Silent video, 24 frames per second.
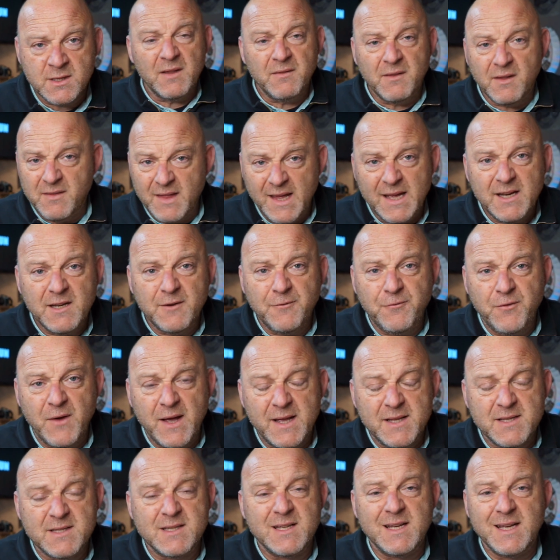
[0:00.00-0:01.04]
that their
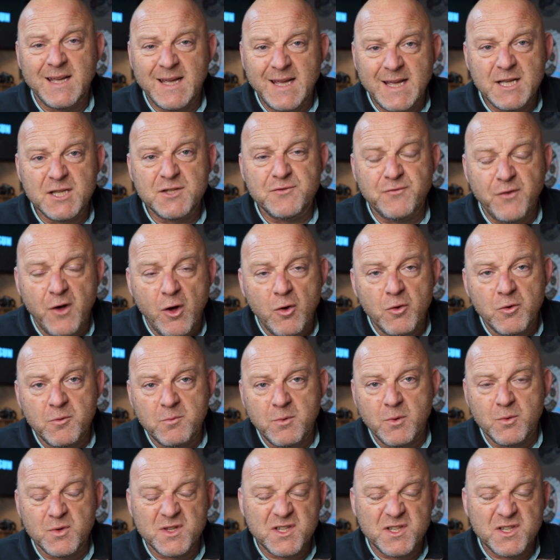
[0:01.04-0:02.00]
defense is vulnerable,